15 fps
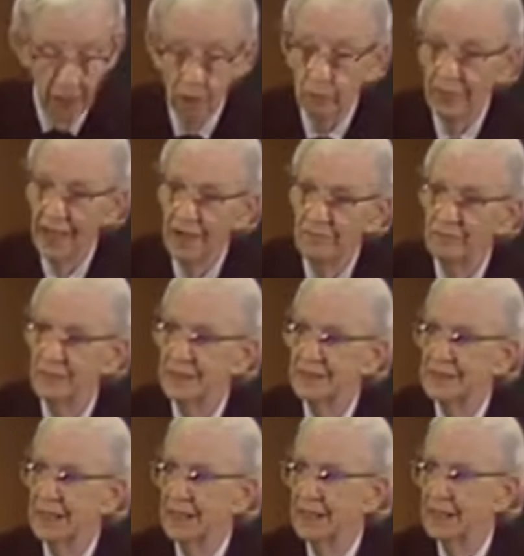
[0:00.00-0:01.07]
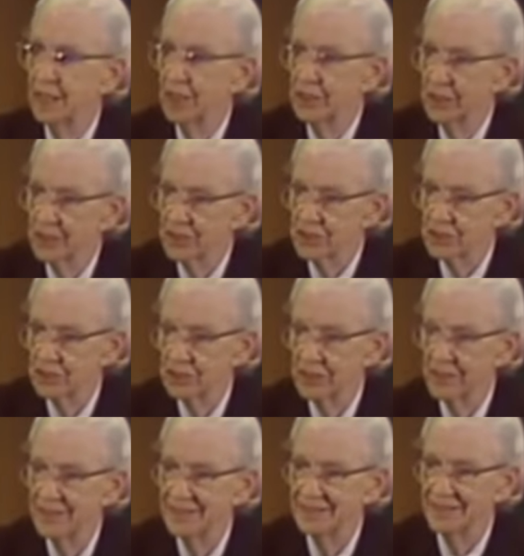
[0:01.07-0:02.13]
We haven't been telling our youngsters
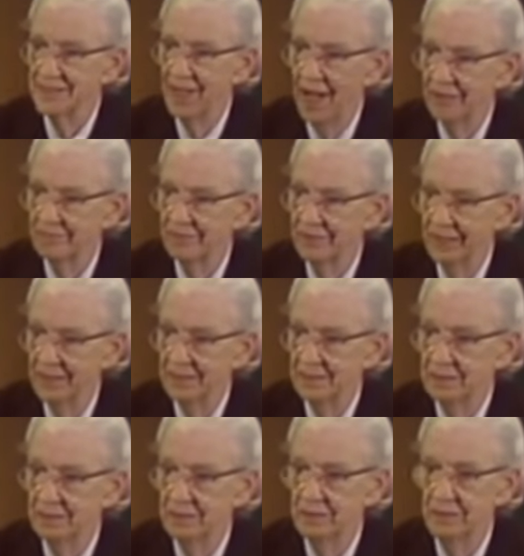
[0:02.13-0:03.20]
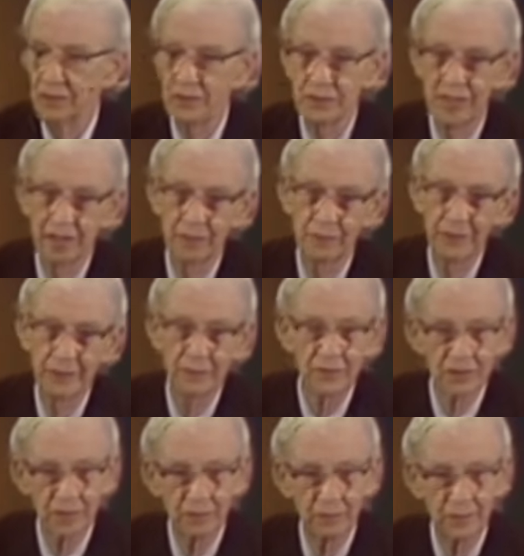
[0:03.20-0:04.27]
that it is not funny to use other
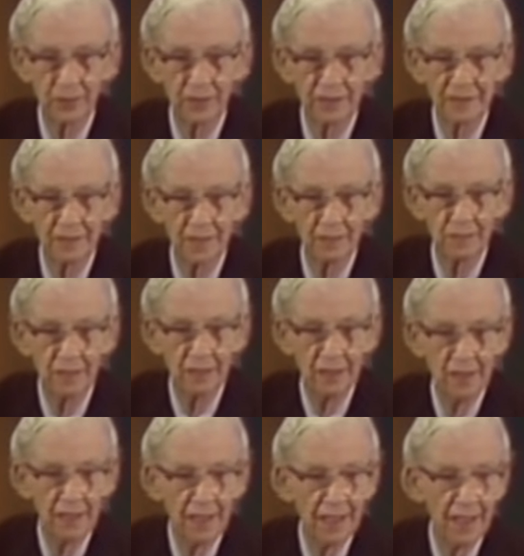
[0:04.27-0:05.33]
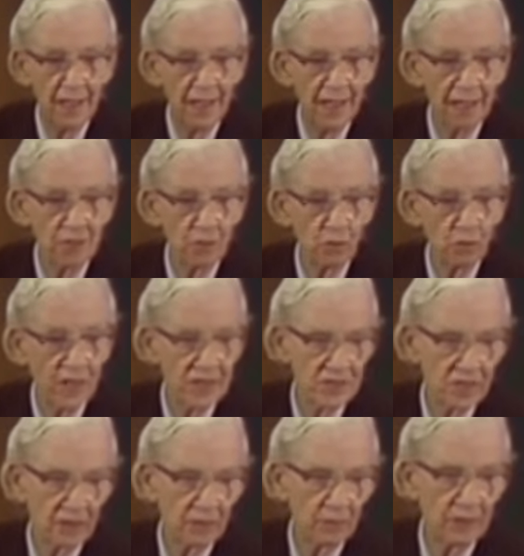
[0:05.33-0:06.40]
people's computer time and to
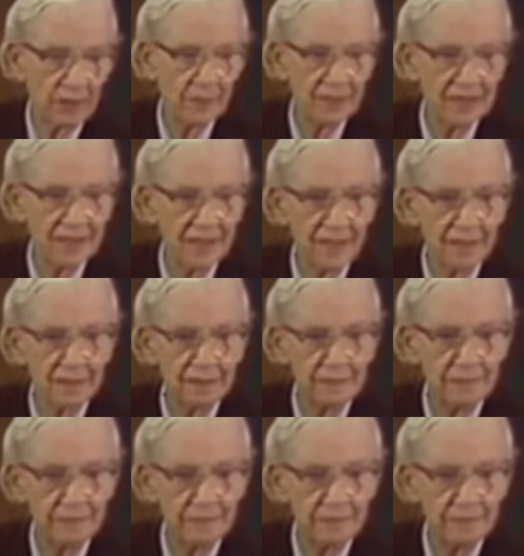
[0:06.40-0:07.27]
erase other people's data.